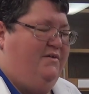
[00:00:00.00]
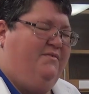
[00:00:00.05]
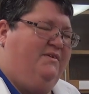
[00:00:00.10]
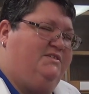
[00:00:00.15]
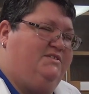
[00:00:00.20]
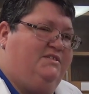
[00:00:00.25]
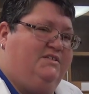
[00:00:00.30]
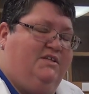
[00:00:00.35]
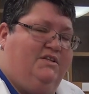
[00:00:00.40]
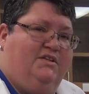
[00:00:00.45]

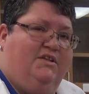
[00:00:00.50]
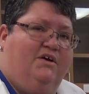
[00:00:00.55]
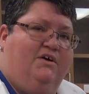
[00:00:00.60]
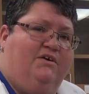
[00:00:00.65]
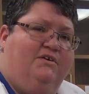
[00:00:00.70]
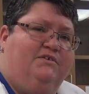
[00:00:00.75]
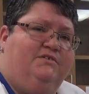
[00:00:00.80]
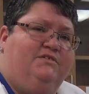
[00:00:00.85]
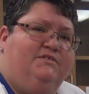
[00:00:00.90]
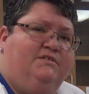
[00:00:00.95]
rich in the
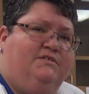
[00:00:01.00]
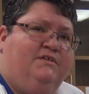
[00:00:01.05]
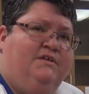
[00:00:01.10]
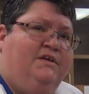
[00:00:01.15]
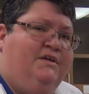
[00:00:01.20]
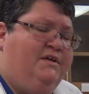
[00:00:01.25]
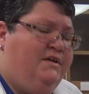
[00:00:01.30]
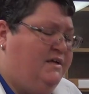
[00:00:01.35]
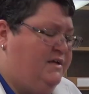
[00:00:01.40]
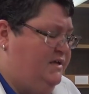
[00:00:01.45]
lungs,
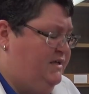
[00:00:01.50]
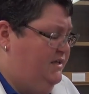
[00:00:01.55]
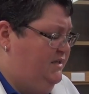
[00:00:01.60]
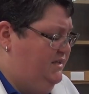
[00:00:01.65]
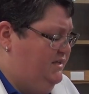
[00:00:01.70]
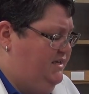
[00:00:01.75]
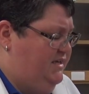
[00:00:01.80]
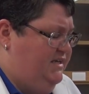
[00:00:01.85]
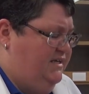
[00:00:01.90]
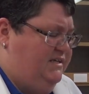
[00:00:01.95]
the
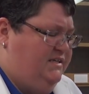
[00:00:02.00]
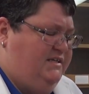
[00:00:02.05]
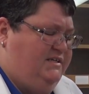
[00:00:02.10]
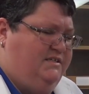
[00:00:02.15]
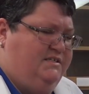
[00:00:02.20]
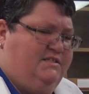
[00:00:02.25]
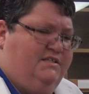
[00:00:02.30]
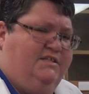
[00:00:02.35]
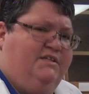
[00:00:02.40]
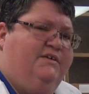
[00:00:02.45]

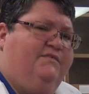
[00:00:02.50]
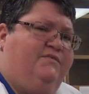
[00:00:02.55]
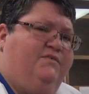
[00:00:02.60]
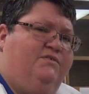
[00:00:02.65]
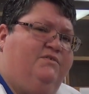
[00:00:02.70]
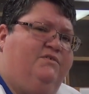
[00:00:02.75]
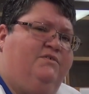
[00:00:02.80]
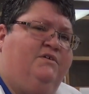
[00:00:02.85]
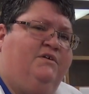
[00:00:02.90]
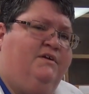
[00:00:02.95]
kidneys, the
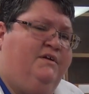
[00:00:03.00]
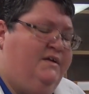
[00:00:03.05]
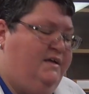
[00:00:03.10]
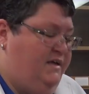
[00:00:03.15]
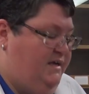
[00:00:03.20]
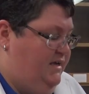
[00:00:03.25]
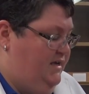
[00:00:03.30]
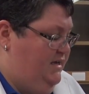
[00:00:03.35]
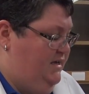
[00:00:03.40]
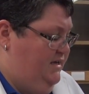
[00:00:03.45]
liver,
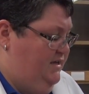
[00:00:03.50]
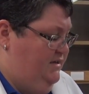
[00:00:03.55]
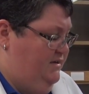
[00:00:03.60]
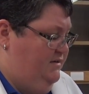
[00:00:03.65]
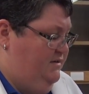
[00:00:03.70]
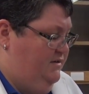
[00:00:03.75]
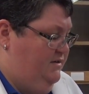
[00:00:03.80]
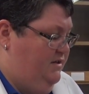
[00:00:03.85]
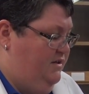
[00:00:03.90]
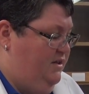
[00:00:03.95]

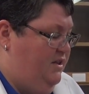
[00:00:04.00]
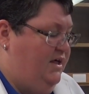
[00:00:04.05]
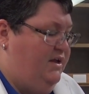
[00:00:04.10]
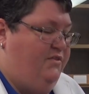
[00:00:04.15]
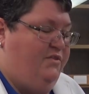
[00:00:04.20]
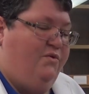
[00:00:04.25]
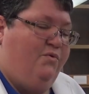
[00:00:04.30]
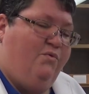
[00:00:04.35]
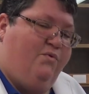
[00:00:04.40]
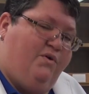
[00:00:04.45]
and a lot of
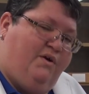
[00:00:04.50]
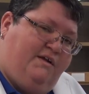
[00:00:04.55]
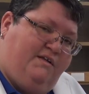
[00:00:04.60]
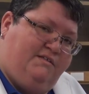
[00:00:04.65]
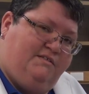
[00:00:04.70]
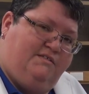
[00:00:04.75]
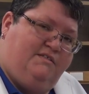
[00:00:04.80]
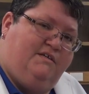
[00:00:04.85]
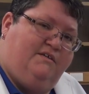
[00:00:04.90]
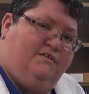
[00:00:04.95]
the
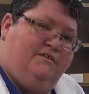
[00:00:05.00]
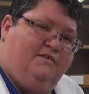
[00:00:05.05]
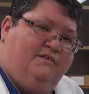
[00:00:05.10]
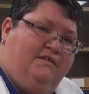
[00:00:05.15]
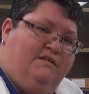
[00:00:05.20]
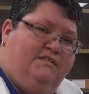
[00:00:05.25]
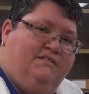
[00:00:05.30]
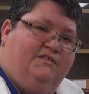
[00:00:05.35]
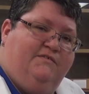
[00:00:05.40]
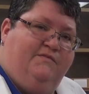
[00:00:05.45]
organs that
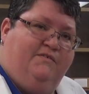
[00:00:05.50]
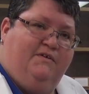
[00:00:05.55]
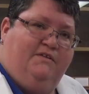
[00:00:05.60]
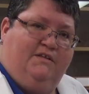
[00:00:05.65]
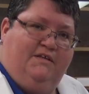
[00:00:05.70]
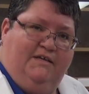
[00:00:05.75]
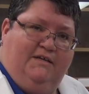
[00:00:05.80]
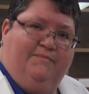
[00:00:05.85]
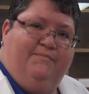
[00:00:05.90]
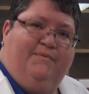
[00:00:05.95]
get
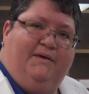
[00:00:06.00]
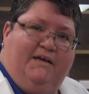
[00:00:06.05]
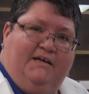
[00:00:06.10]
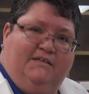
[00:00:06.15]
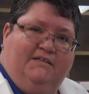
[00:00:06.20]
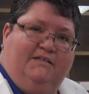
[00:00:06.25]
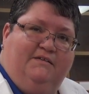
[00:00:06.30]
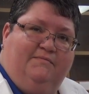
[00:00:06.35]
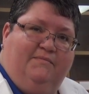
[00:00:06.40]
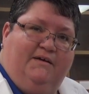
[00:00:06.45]
severely
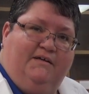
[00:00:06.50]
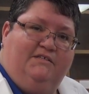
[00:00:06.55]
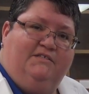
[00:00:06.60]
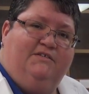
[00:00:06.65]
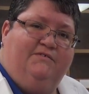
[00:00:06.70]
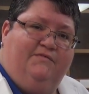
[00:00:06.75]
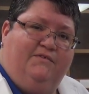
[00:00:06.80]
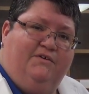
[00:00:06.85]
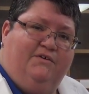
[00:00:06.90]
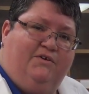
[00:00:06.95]
impacted by
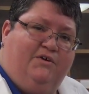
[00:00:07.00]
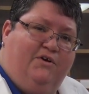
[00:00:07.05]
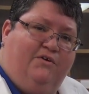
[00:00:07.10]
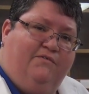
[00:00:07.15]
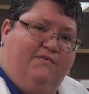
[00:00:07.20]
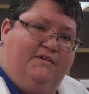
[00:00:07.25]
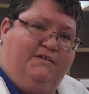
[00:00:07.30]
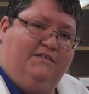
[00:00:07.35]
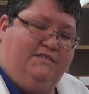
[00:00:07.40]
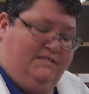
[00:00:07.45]
severe
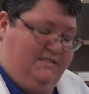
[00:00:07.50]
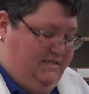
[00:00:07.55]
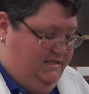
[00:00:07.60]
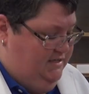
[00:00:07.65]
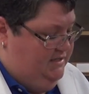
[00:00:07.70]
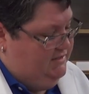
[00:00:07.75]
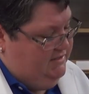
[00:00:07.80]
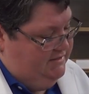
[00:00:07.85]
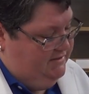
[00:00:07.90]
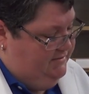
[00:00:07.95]
COVID
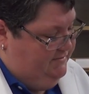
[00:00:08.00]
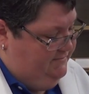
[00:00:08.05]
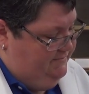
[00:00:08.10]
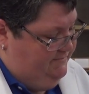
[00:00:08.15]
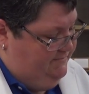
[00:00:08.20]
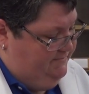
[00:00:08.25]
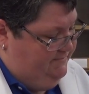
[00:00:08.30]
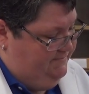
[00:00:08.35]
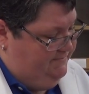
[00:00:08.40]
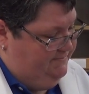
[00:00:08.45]
disease.
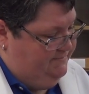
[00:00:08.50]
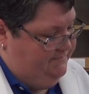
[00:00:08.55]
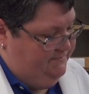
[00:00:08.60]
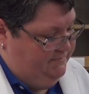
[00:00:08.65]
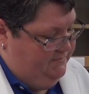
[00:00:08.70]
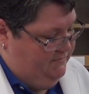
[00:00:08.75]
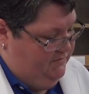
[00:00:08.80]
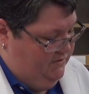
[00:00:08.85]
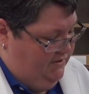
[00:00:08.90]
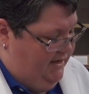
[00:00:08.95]

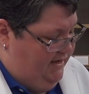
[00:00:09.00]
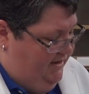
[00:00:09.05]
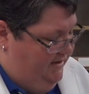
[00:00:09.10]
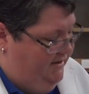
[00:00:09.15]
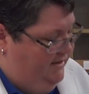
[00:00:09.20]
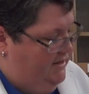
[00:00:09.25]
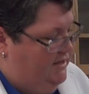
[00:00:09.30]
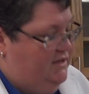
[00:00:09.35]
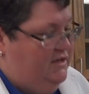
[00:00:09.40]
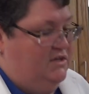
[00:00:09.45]
Okay,
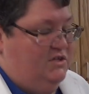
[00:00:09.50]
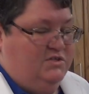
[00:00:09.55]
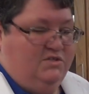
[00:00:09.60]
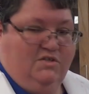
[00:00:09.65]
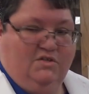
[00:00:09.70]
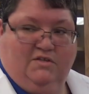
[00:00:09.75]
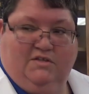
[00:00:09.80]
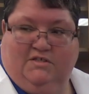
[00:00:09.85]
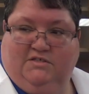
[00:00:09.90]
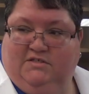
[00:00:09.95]
so
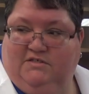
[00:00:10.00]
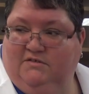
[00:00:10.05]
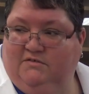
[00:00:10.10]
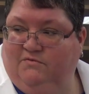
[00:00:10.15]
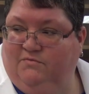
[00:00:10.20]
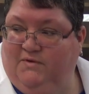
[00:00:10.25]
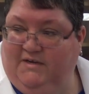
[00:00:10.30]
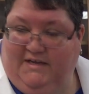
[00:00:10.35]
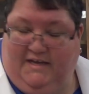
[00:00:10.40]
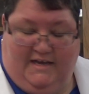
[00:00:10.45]
let's
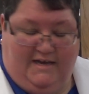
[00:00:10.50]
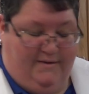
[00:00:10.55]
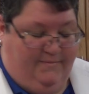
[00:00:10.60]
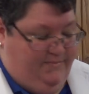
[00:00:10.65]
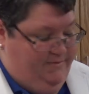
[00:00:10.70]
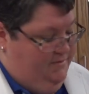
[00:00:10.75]
recap.